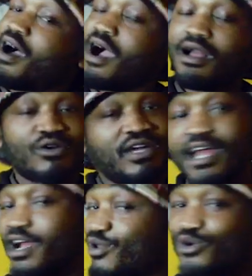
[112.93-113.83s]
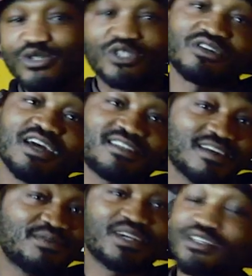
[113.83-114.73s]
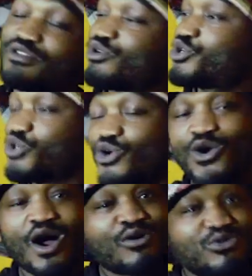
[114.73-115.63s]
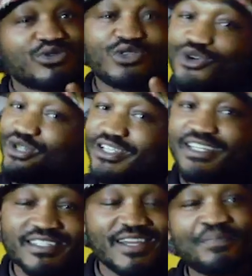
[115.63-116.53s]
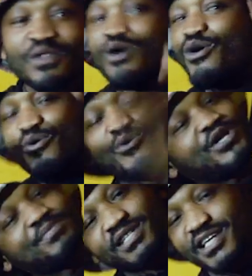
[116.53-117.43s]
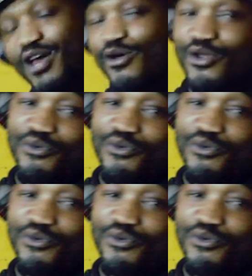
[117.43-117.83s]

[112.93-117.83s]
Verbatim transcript: I got gang loads of tracks. I'm just not sure how to shortlist them, which must get on